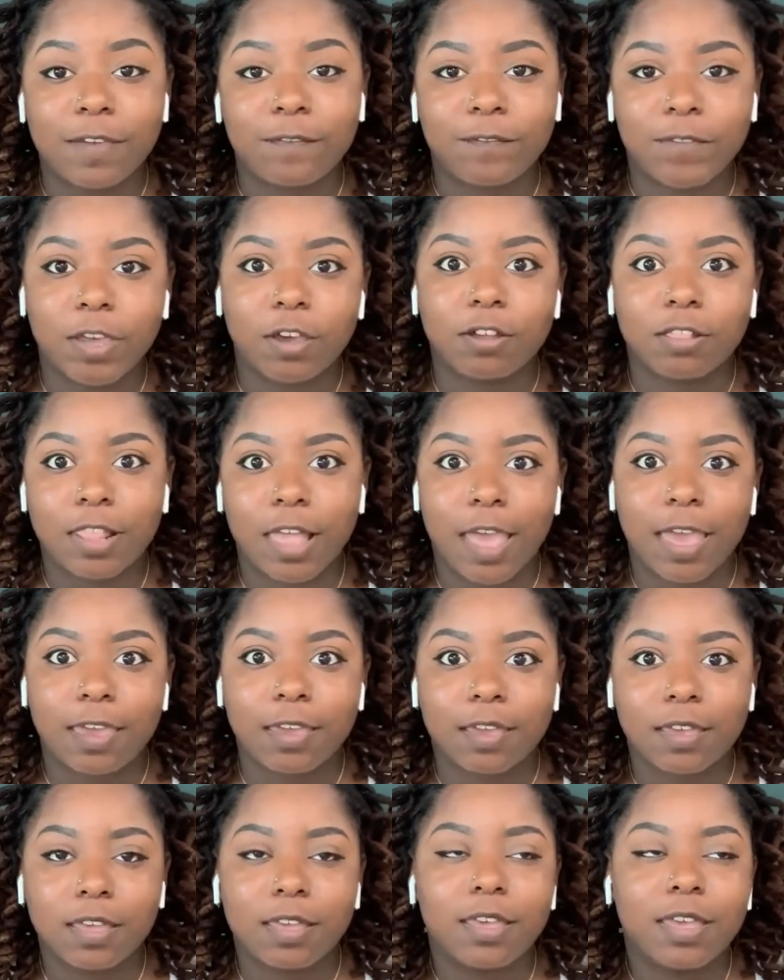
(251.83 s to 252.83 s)
It felt like
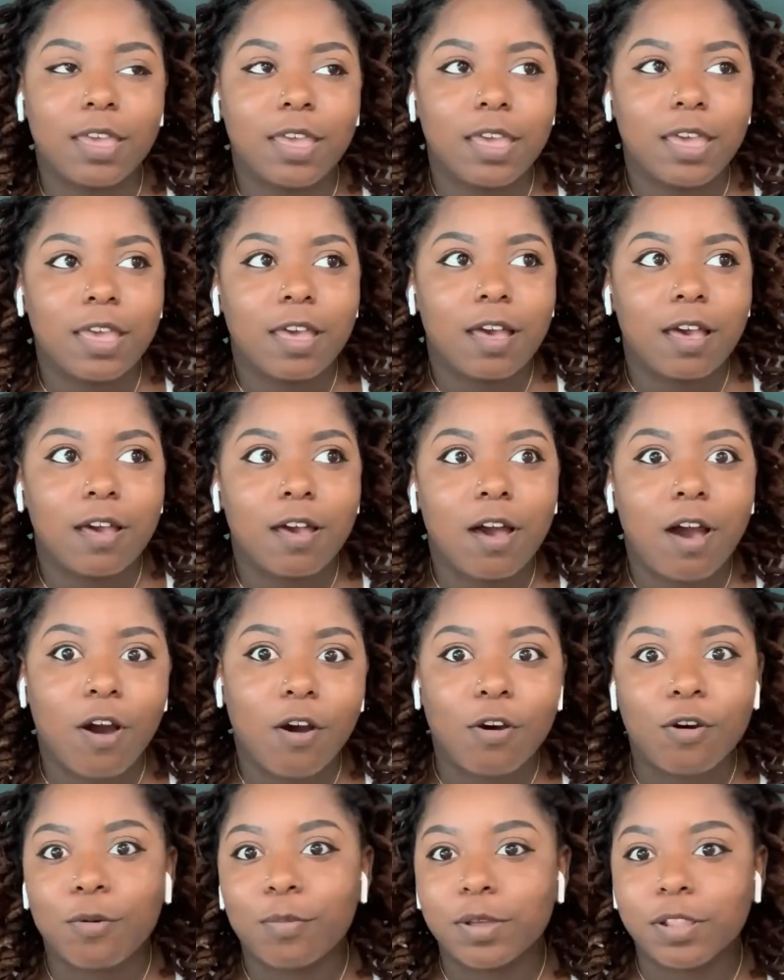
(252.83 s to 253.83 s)

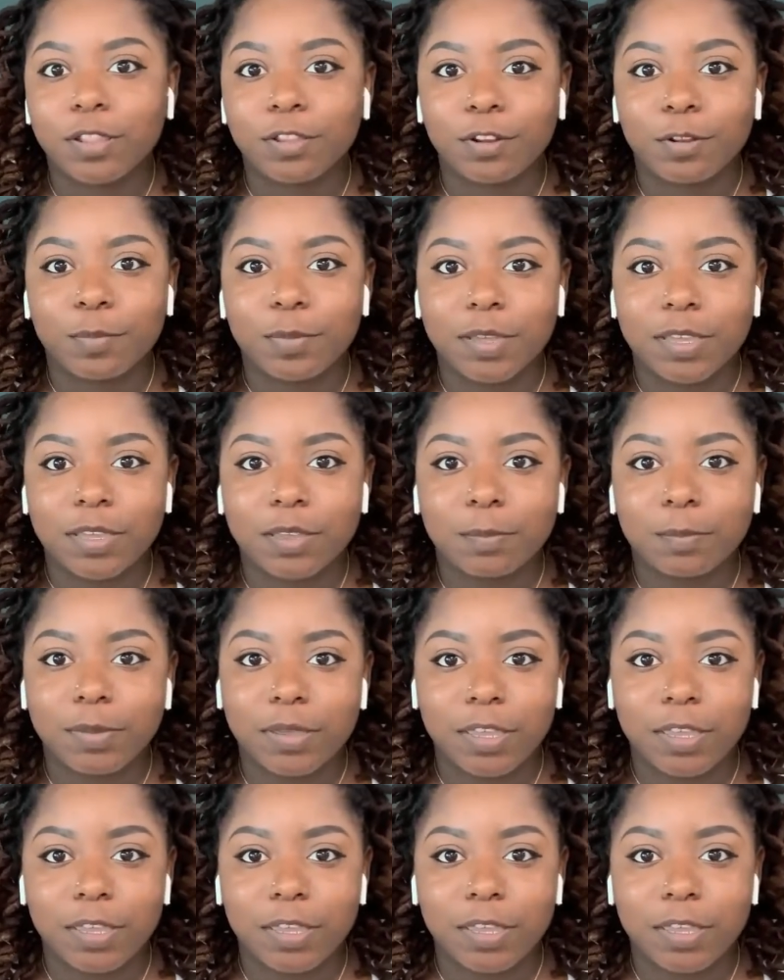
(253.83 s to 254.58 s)
home a little bit,